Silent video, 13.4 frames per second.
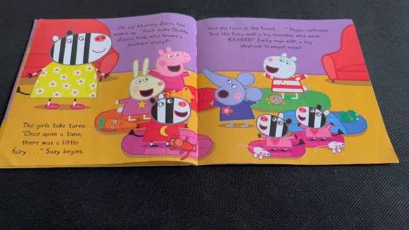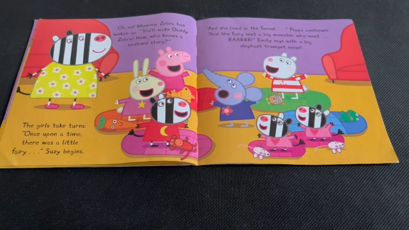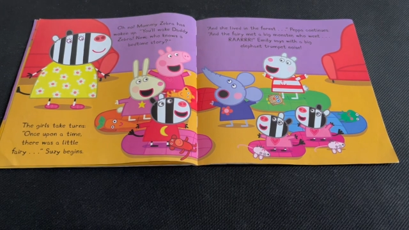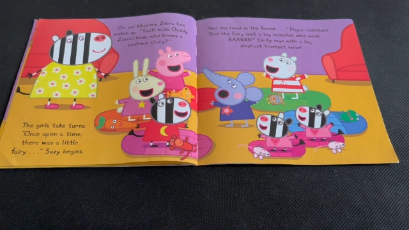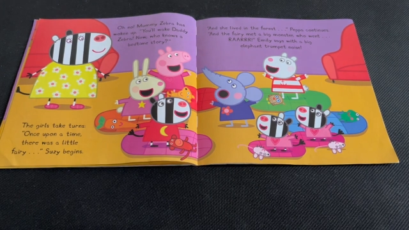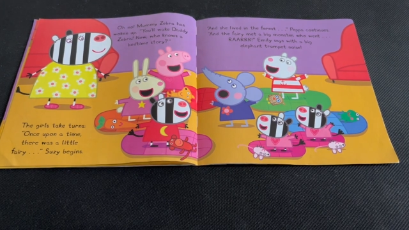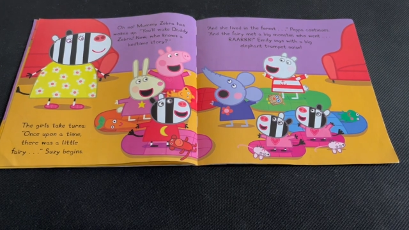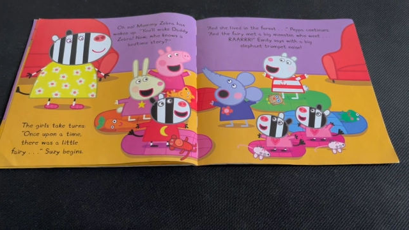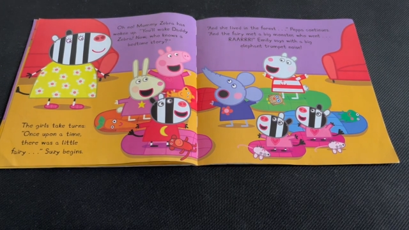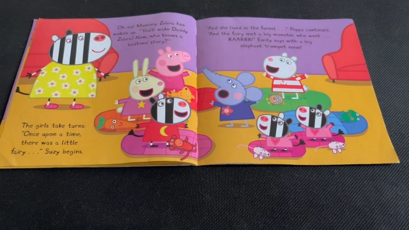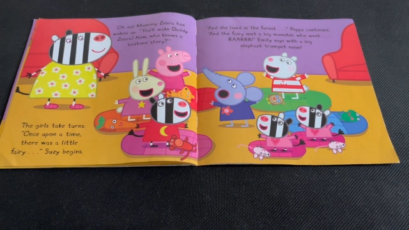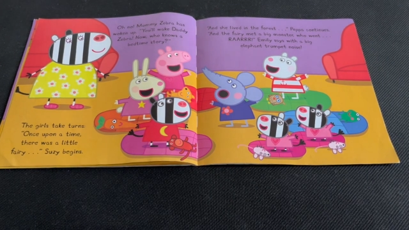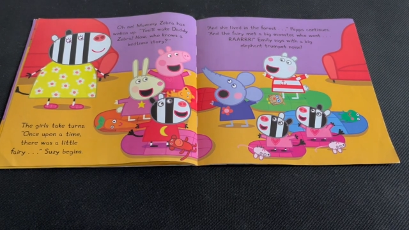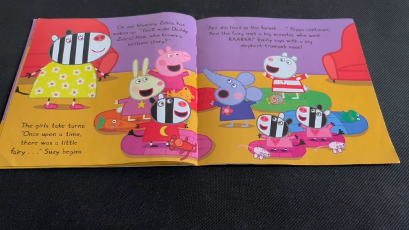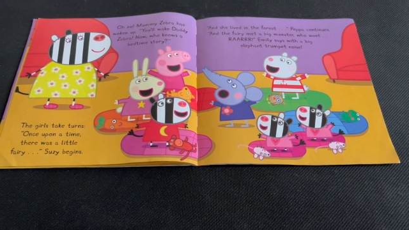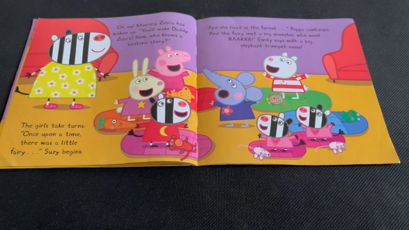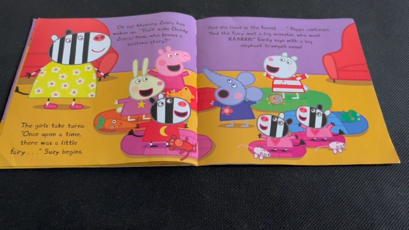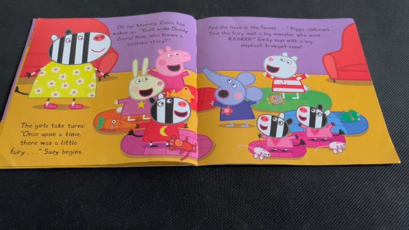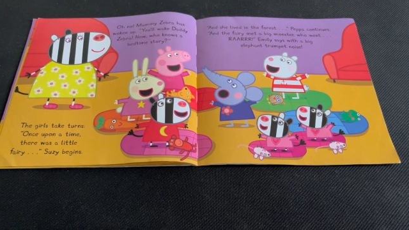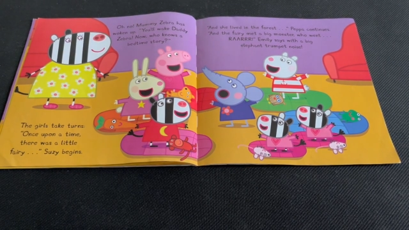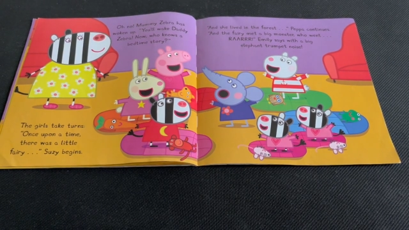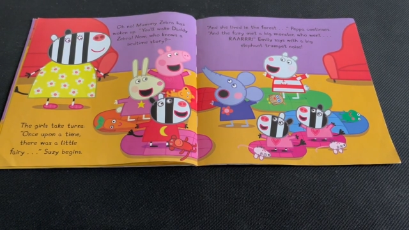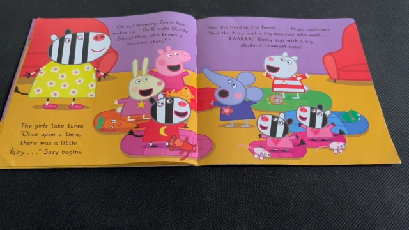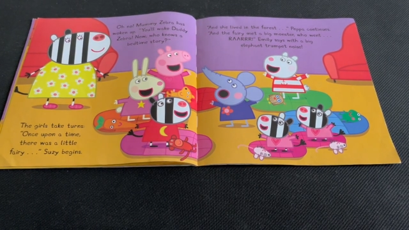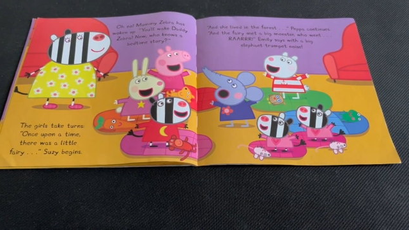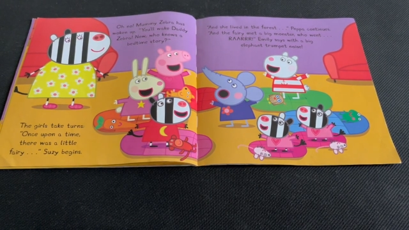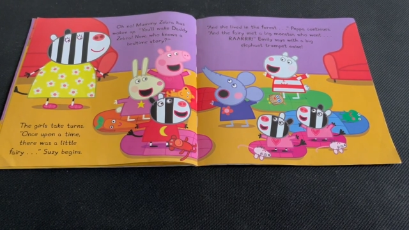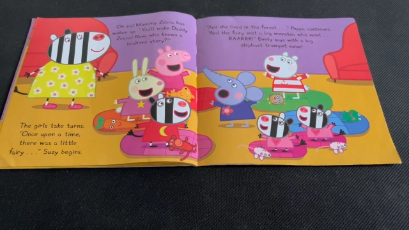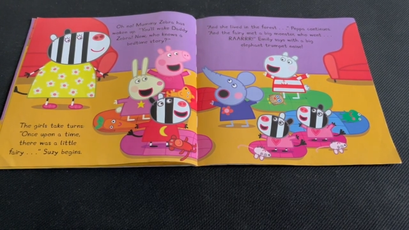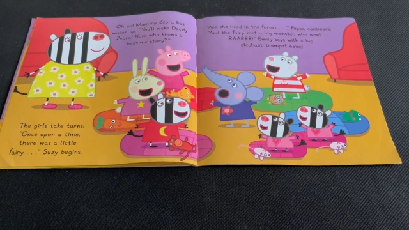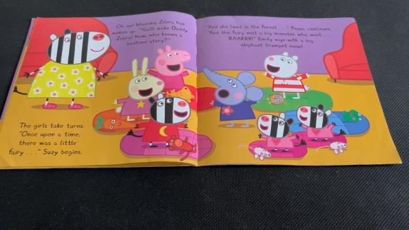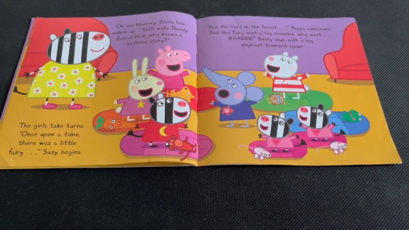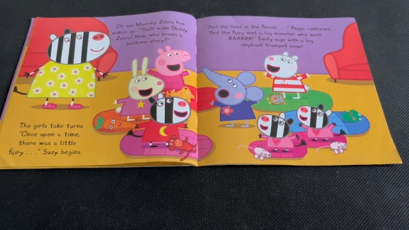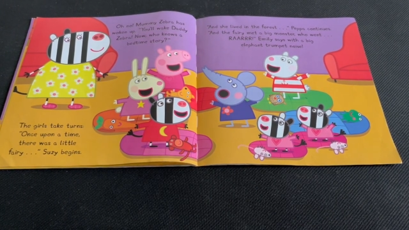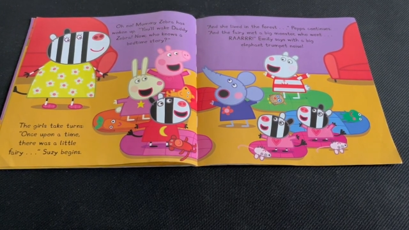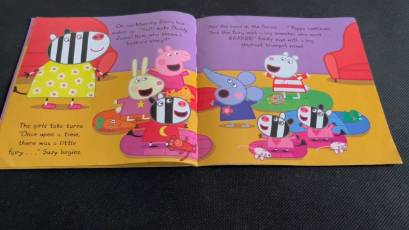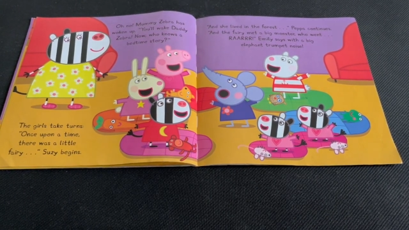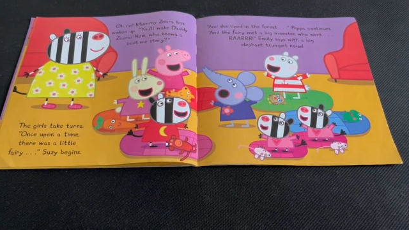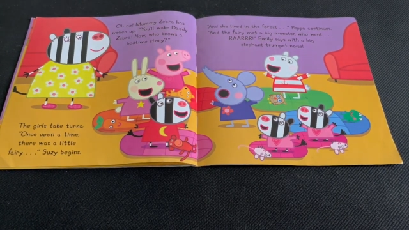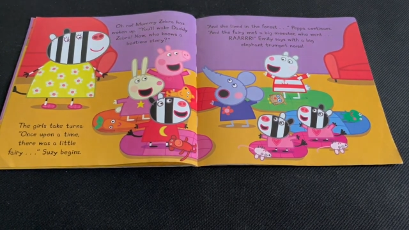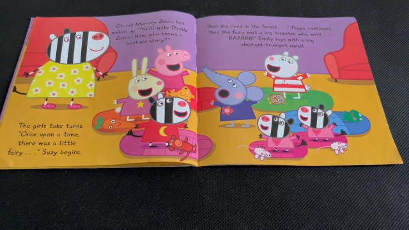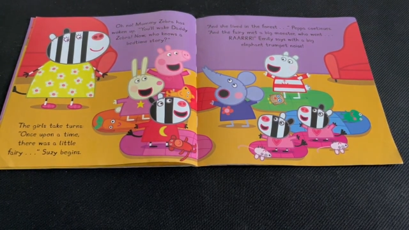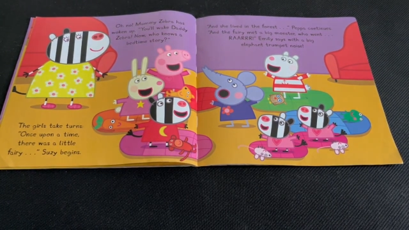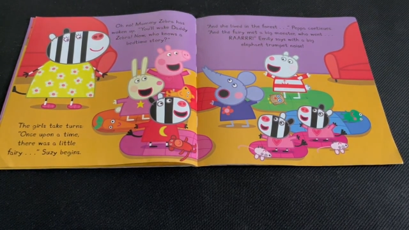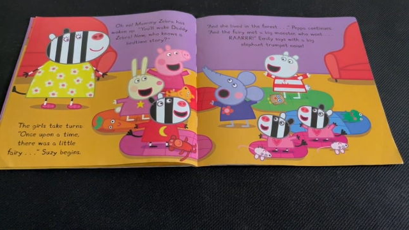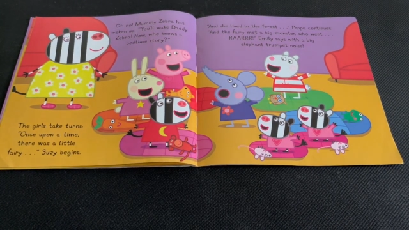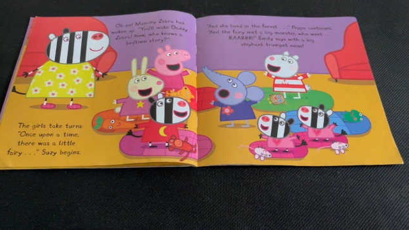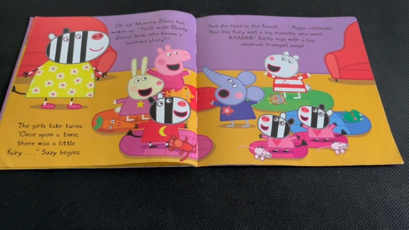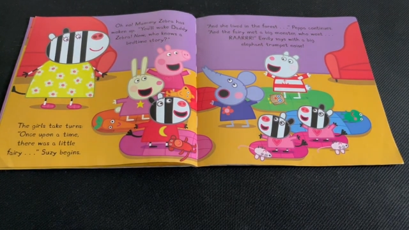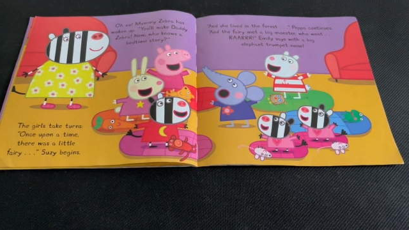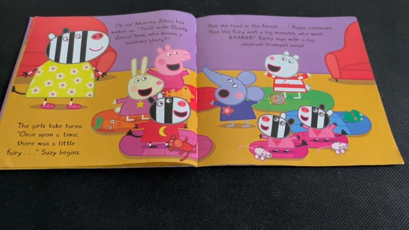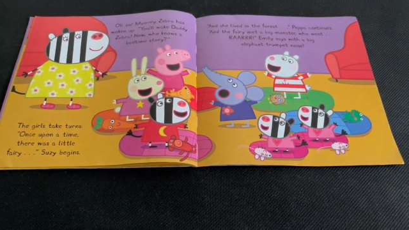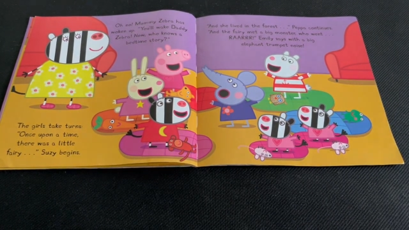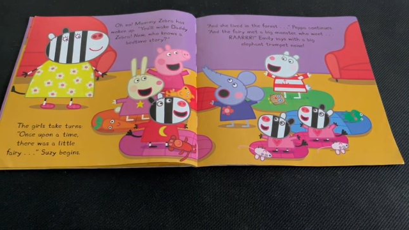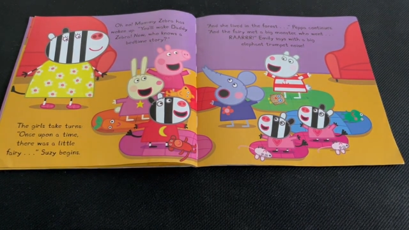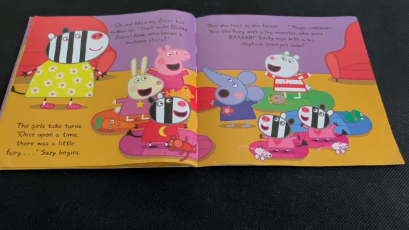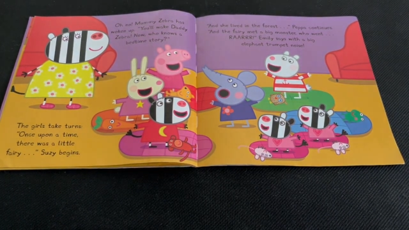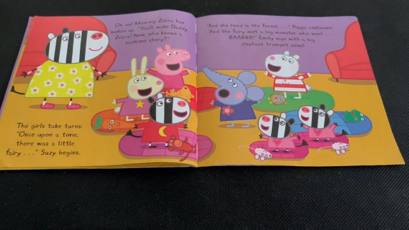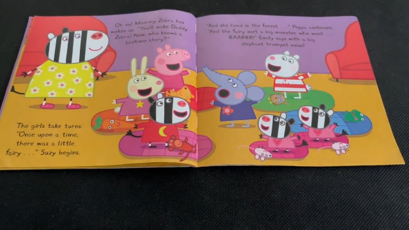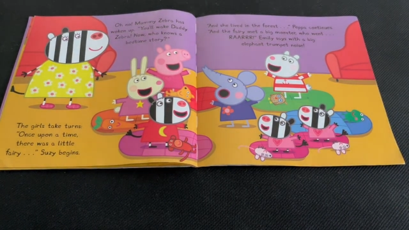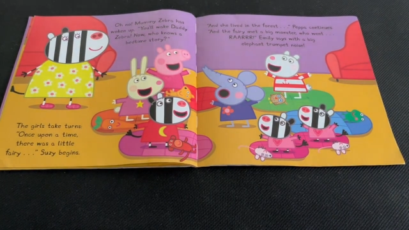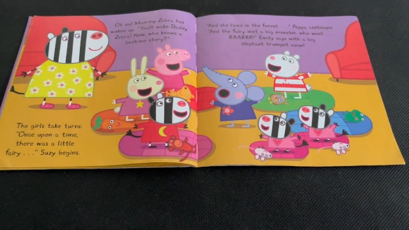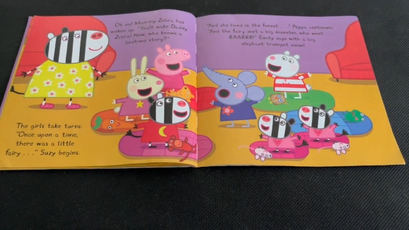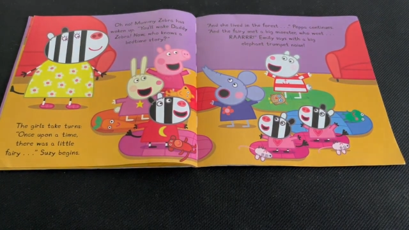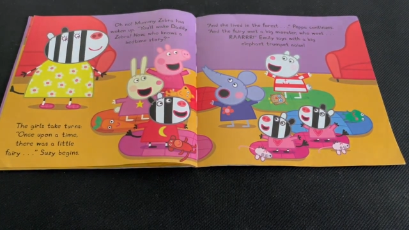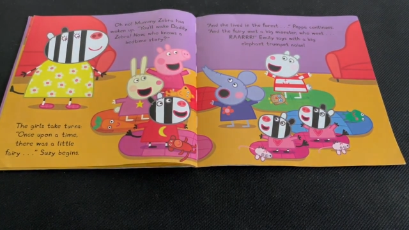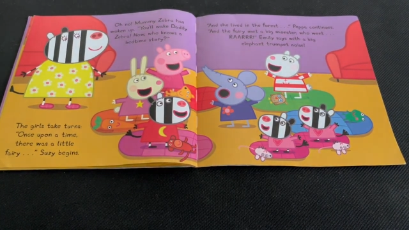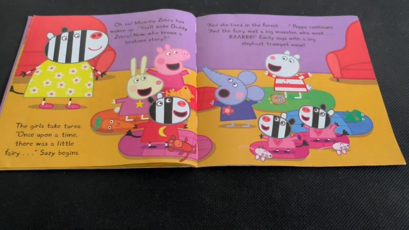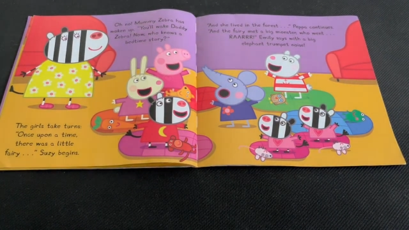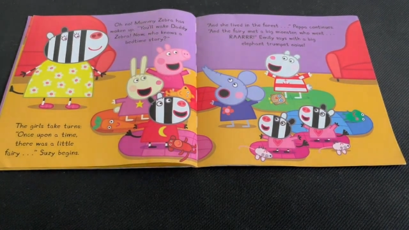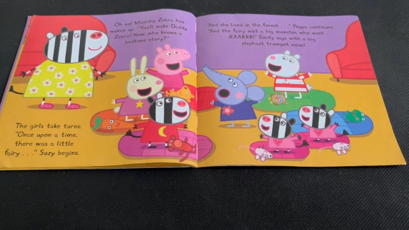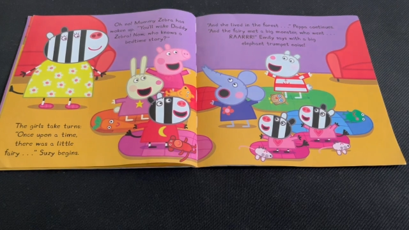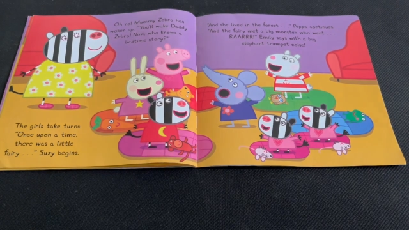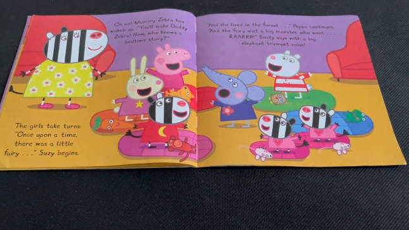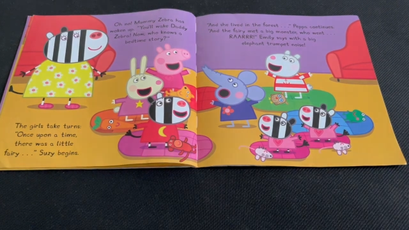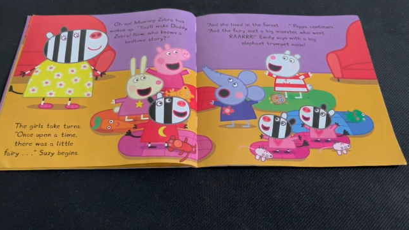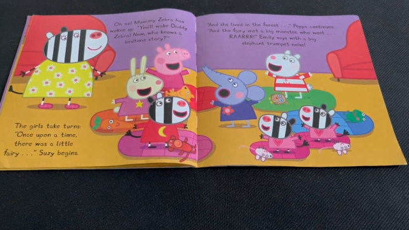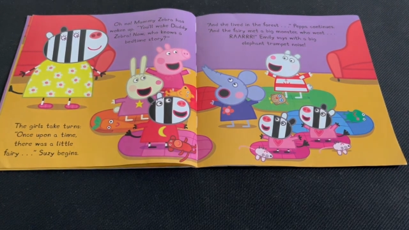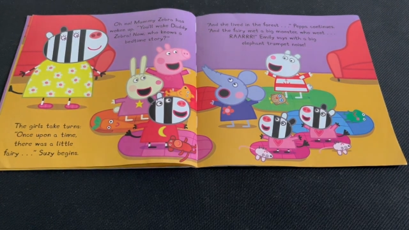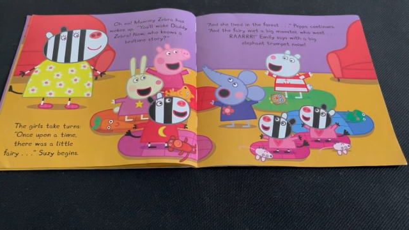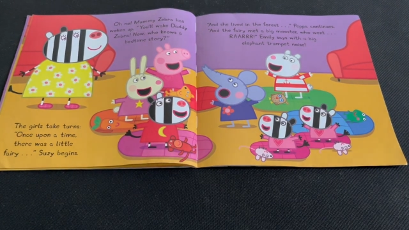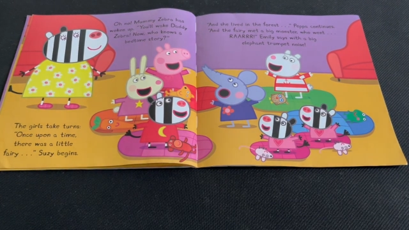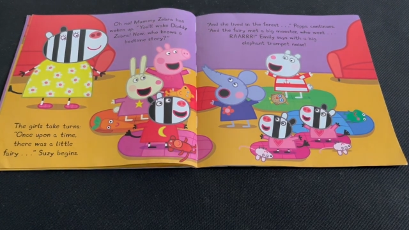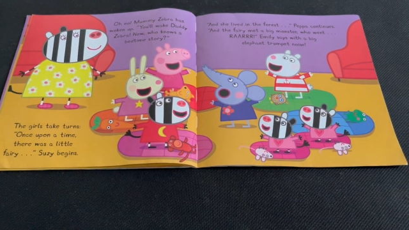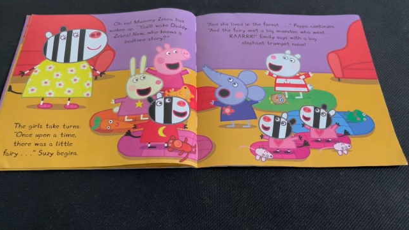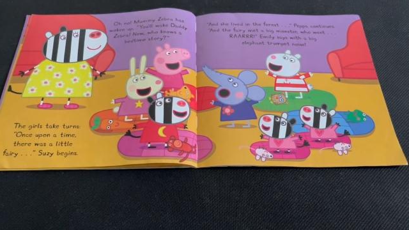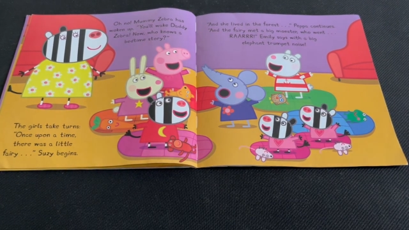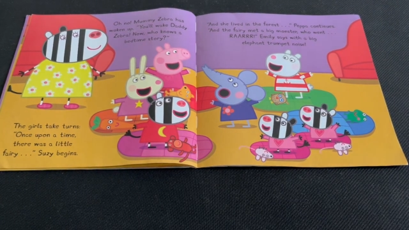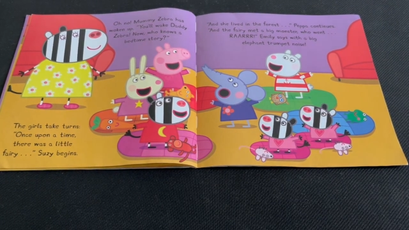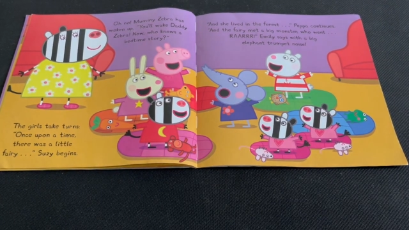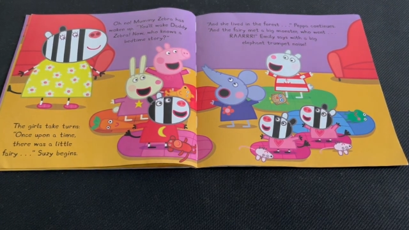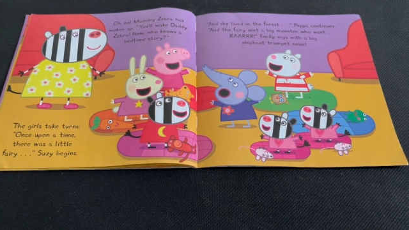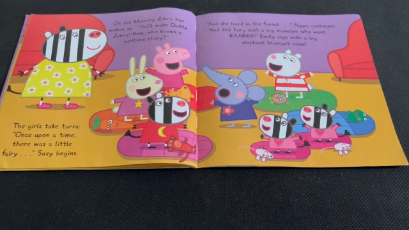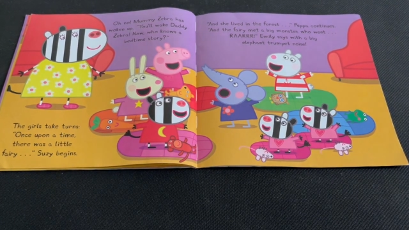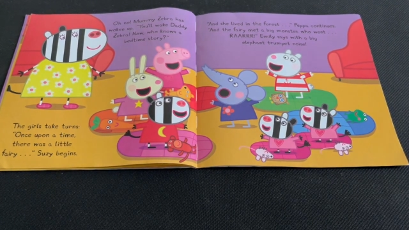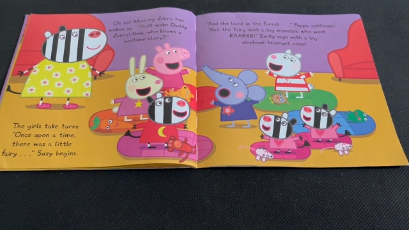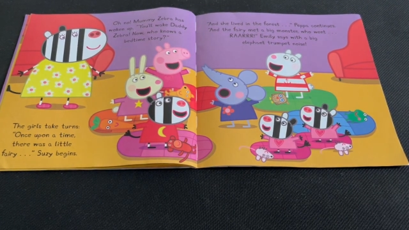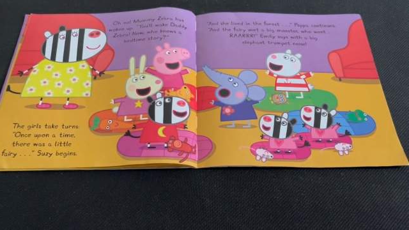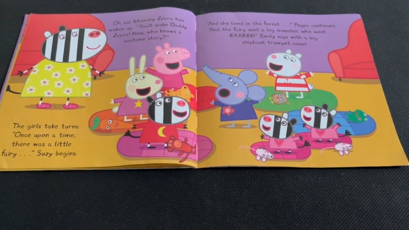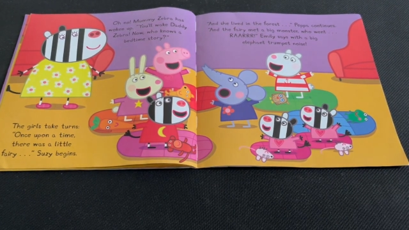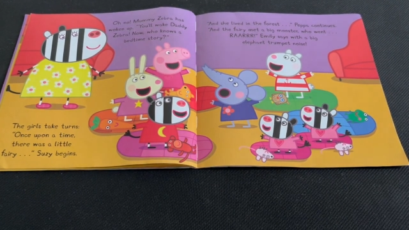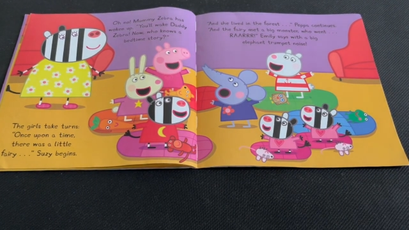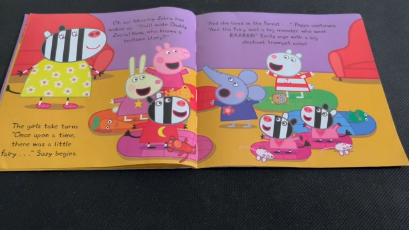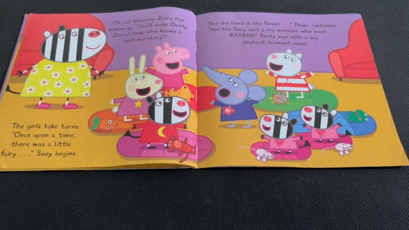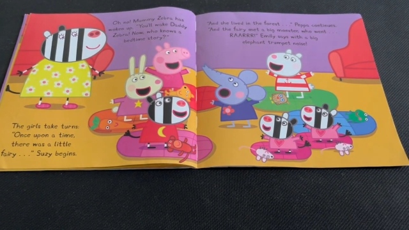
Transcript: [unreadable: no face in view]